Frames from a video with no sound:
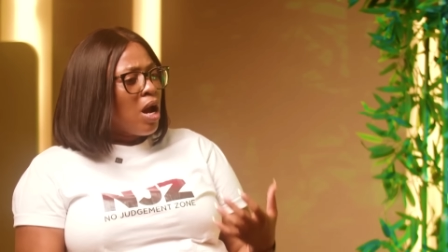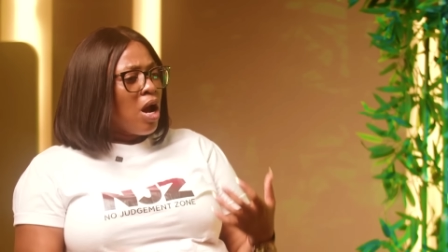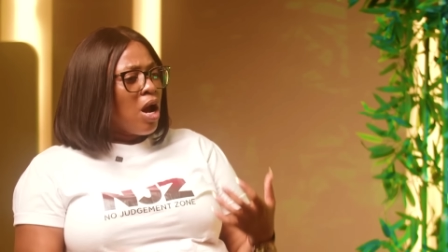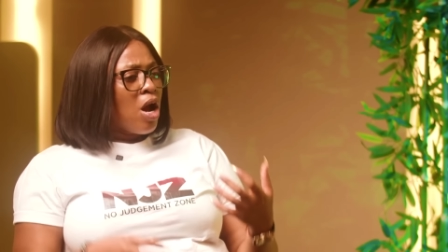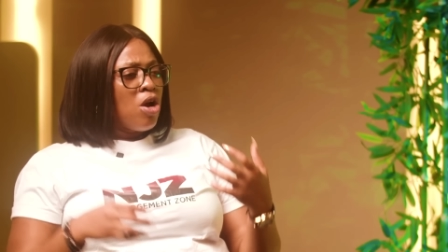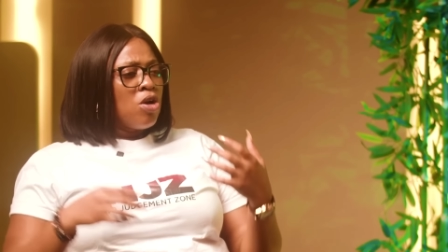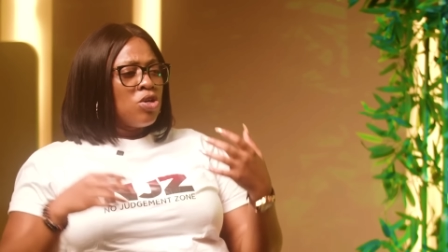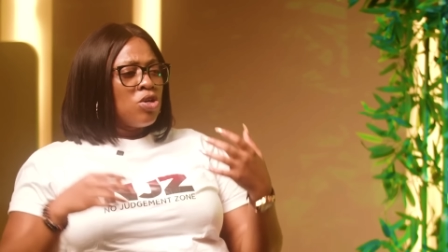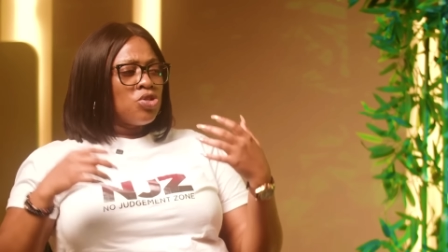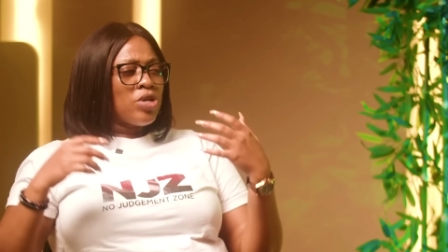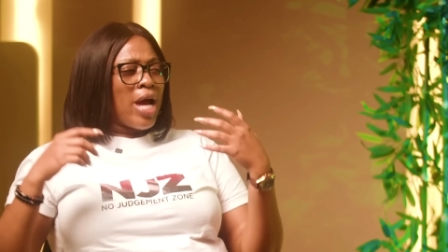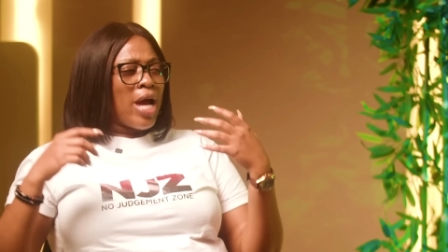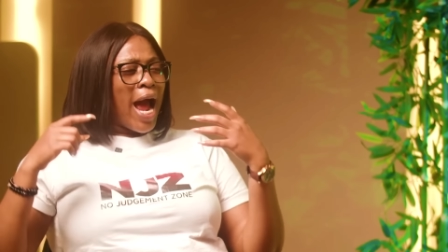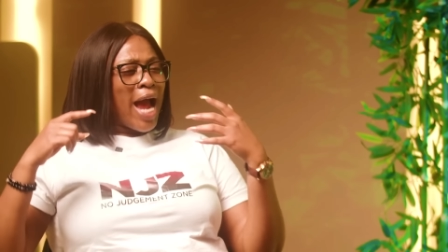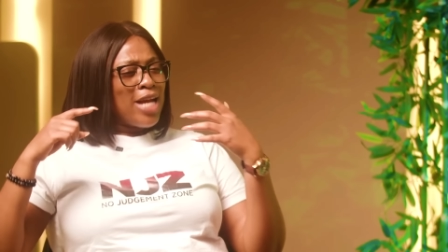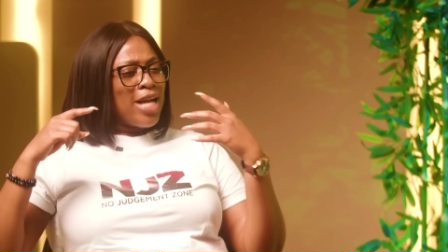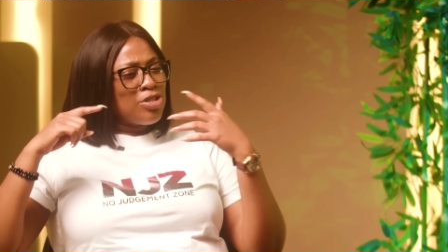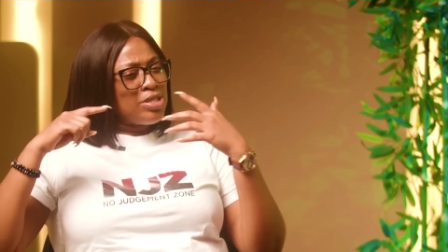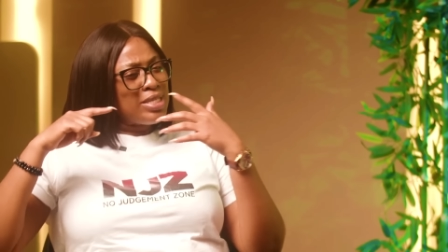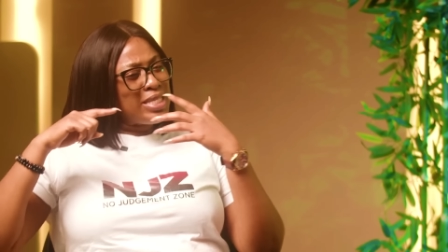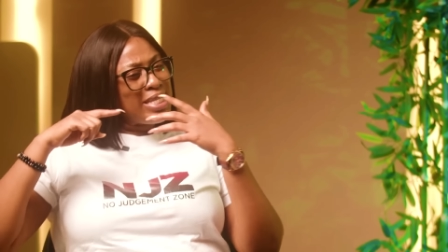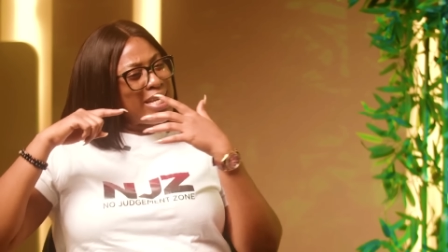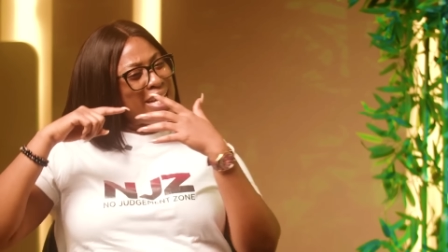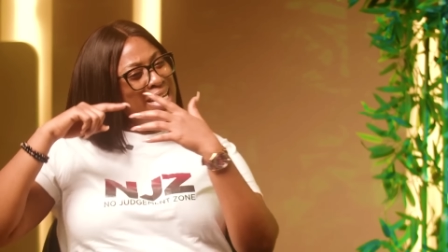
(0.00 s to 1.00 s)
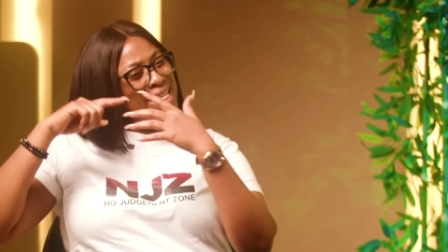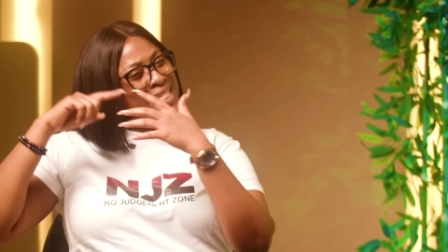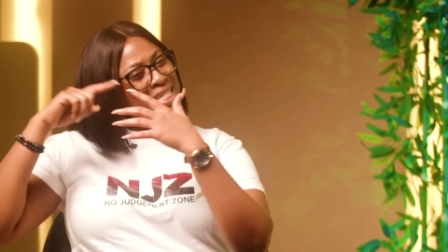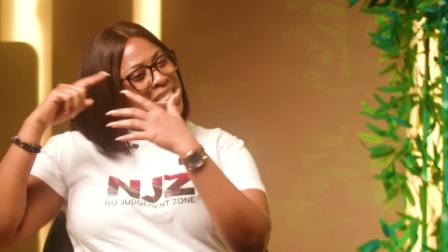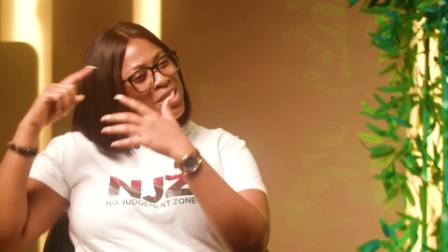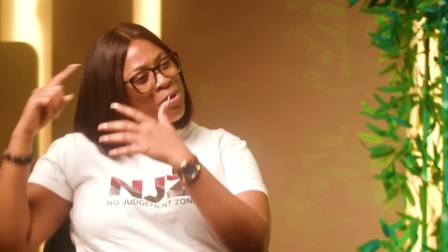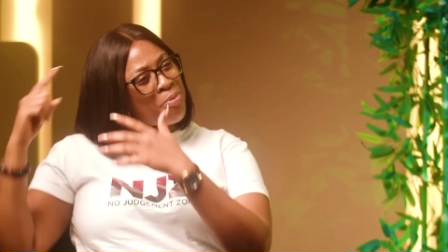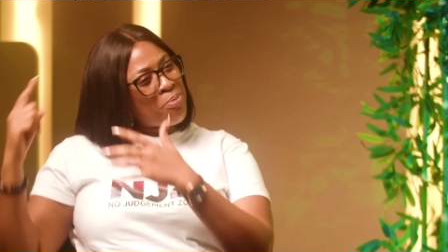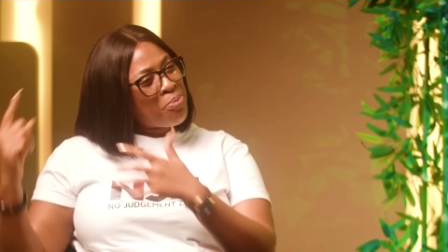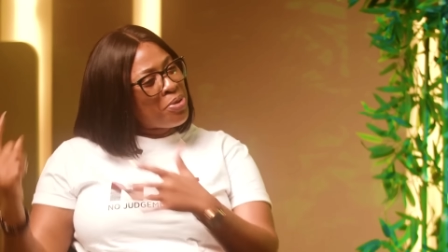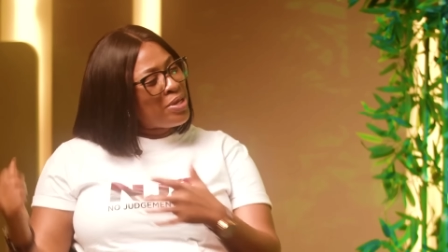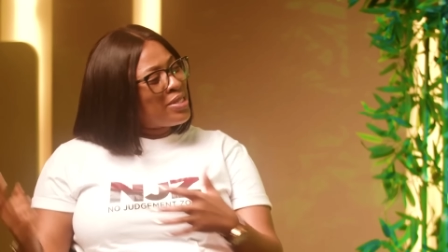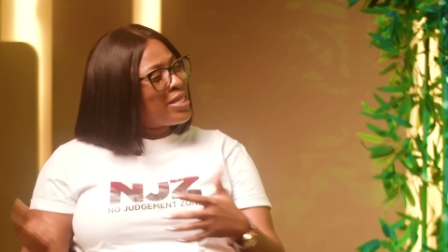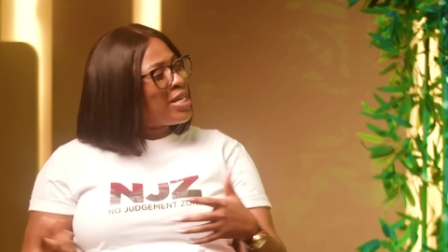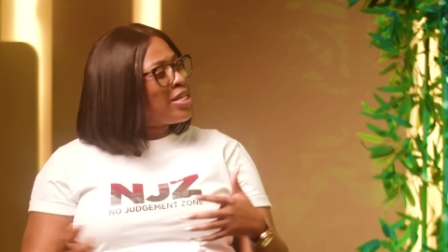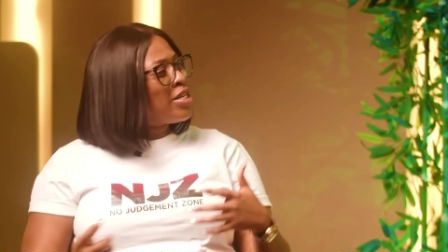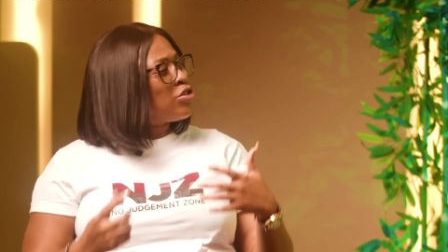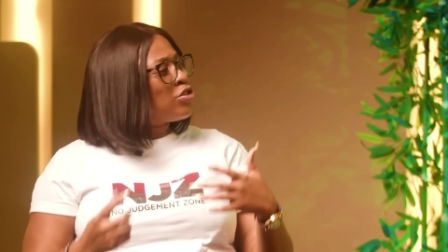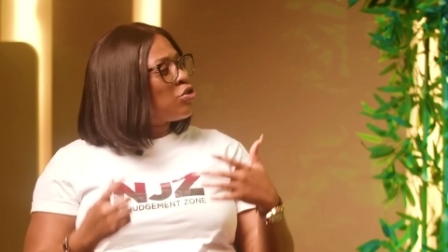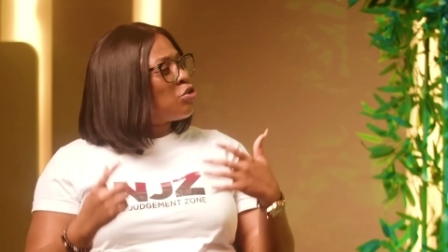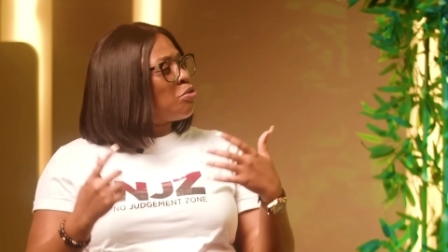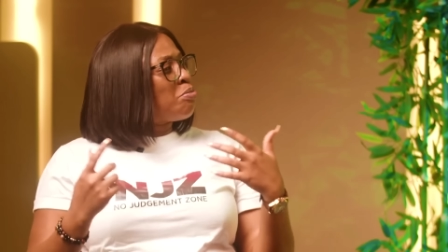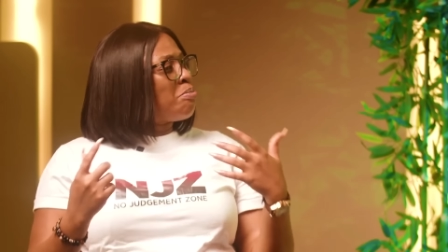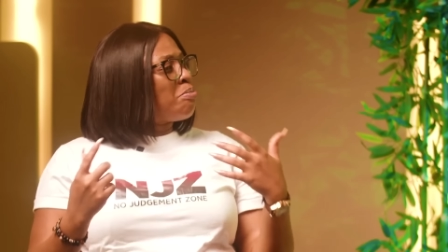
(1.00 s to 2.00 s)
So I just interpreted
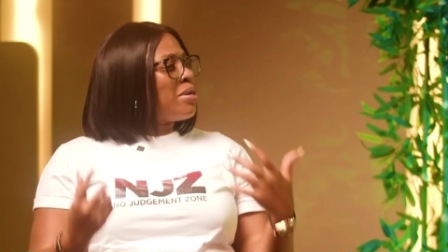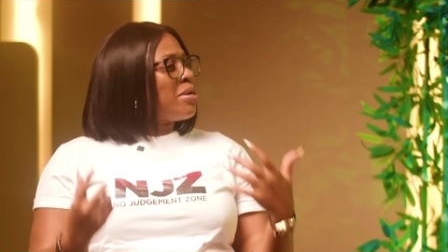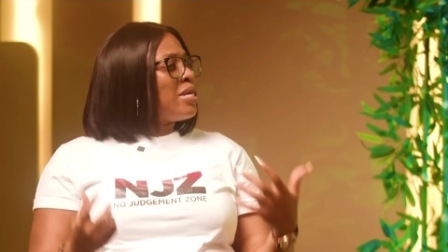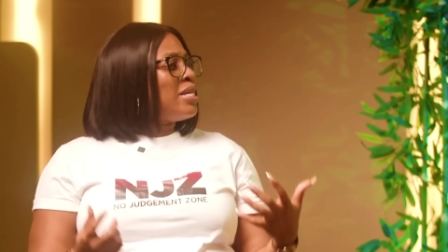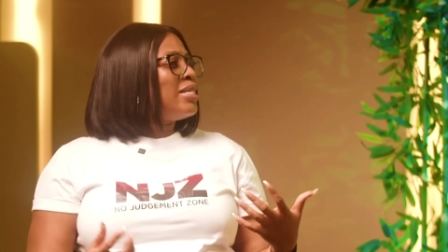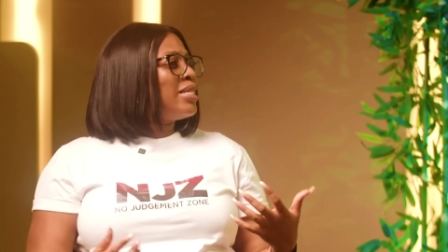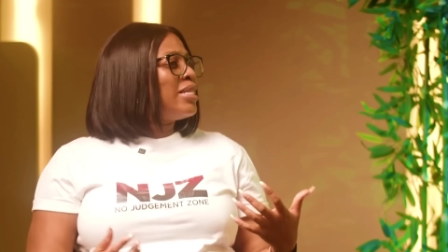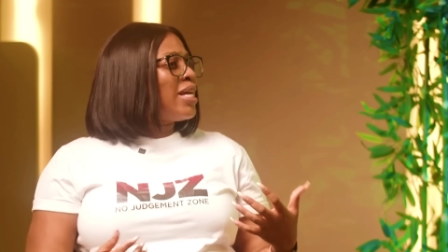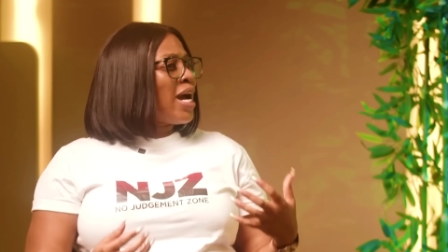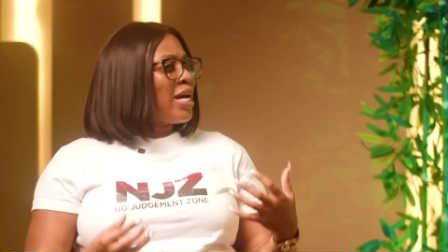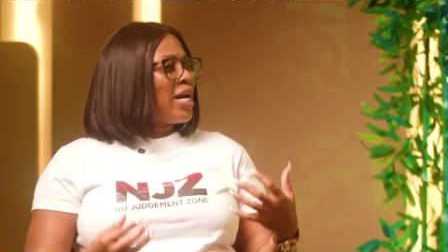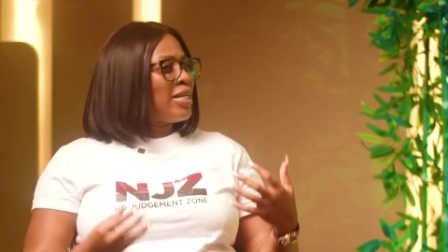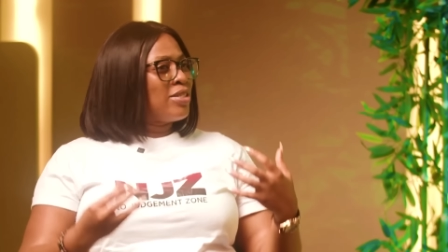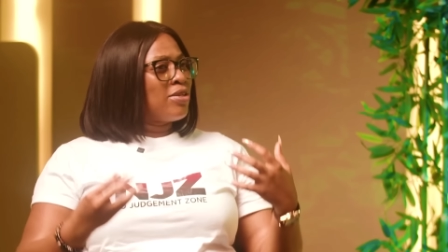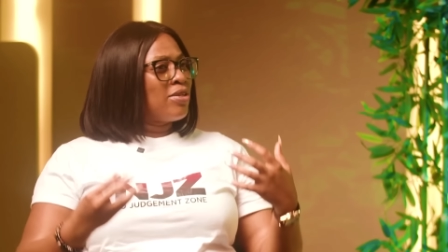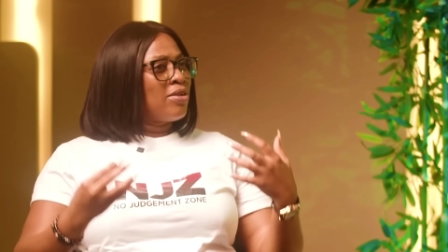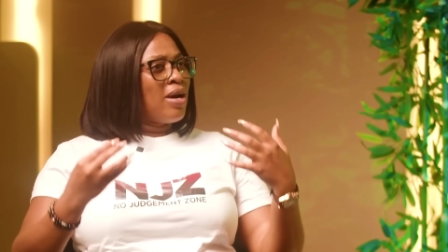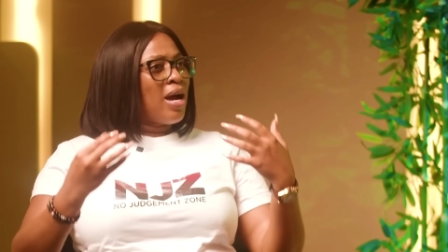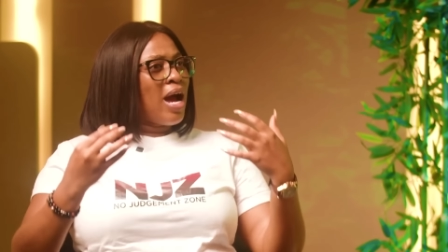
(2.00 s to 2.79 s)
it to mean that